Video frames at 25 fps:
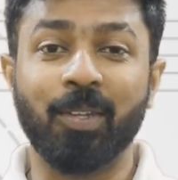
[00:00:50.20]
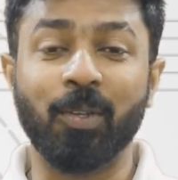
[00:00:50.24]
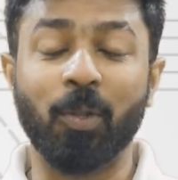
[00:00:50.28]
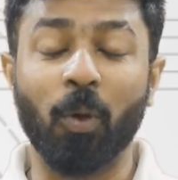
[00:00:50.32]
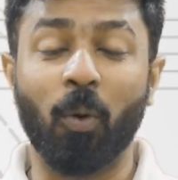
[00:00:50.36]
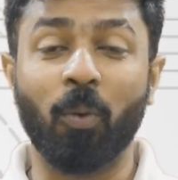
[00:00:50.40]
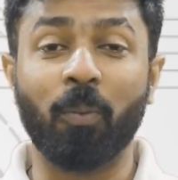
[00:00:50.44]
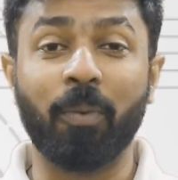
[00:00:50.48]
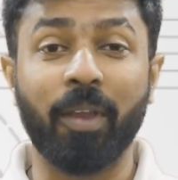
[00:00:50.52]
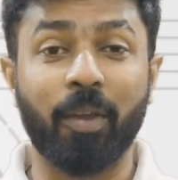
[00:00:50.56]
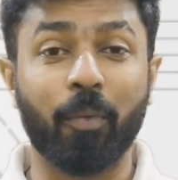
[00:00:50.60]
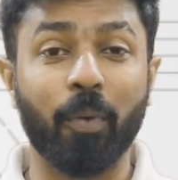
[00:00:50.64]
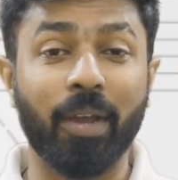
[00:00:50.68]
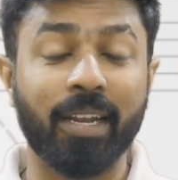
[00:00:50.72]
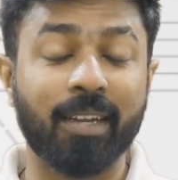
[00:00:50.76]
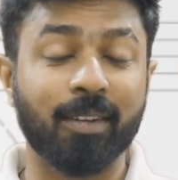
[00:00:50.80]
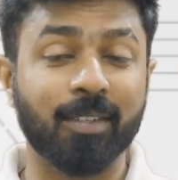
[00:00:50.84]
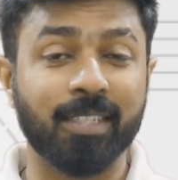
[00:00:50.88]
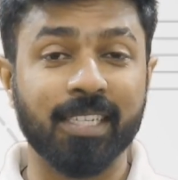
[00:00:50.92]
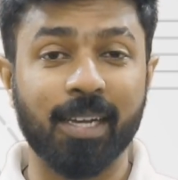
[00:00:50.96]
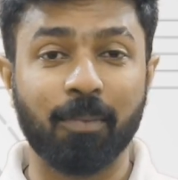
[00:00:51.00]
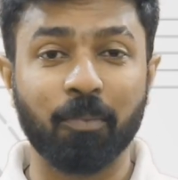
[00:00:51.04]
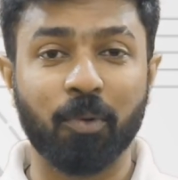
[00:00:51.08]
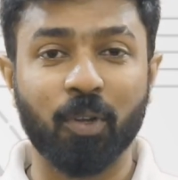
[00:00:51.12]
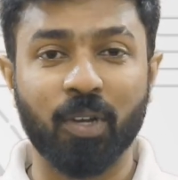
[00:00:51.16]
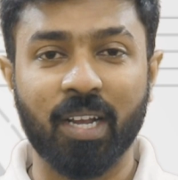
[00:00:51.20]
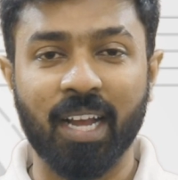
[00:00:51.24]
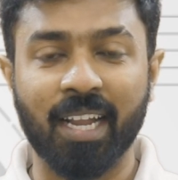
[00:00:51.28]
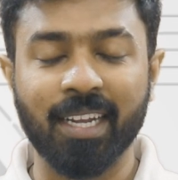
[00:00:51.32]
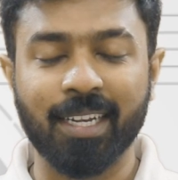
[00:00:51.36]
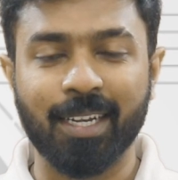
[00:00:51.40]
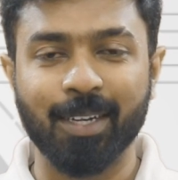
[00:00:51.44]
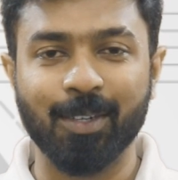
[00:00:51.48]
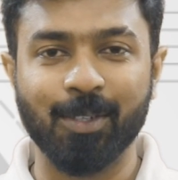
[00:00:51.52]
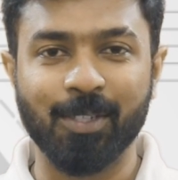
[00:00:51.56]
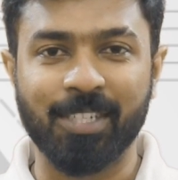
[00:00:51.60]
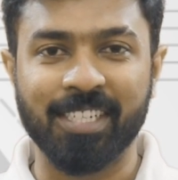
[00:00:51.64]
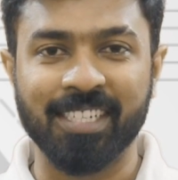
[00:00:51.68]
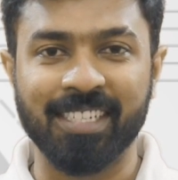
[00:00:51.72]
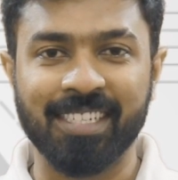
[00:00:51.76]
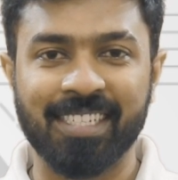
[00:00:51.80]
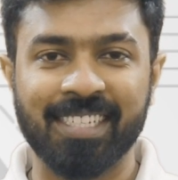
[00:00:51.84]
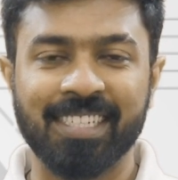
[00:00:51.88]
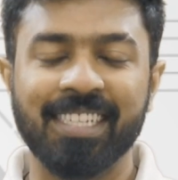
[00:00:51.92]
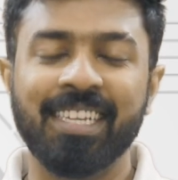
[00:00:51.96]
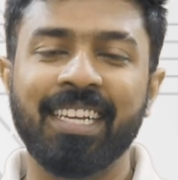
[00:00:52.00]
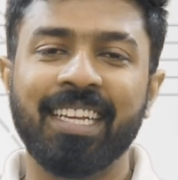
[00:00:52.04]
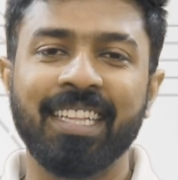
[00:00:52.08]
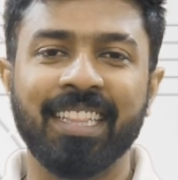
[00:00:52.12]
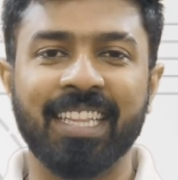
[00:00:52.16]
Don't be quick to jump to conclusions,
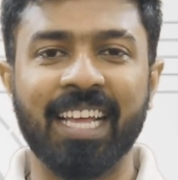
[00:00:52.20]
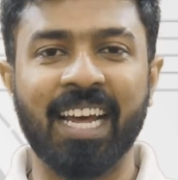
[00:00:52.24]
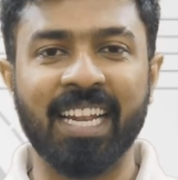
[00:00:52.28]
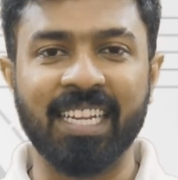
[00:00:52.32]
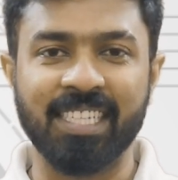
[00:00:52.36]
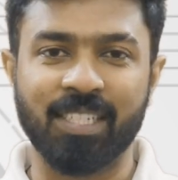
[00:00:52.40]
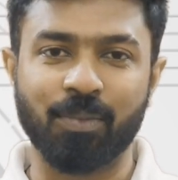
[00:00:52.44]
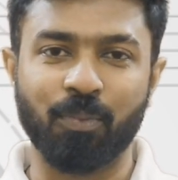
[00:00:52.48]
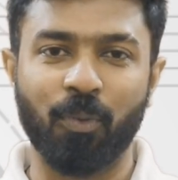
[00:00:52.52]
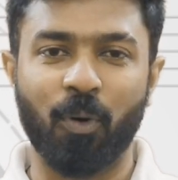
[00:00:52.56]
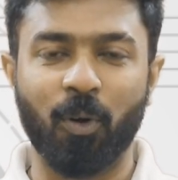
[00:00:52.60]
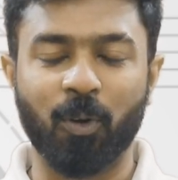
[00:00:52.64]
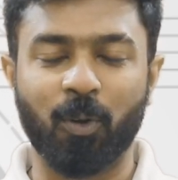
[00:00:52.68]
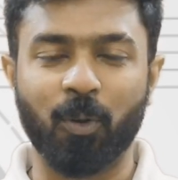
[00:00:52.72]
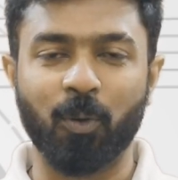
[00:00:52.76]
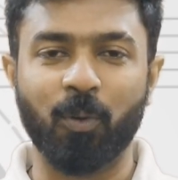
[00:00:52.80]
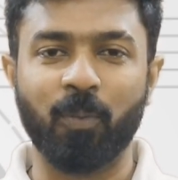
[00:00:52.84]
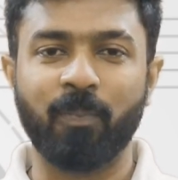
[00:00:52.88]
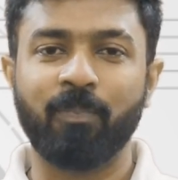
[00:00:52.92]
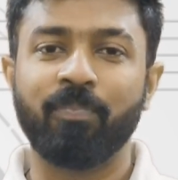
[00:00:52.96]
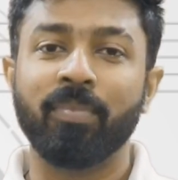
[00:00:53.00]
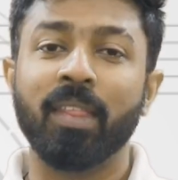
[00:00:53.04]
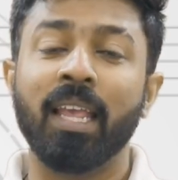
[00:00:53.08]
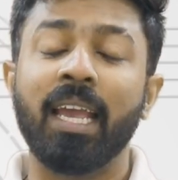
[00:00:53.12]
there is more too.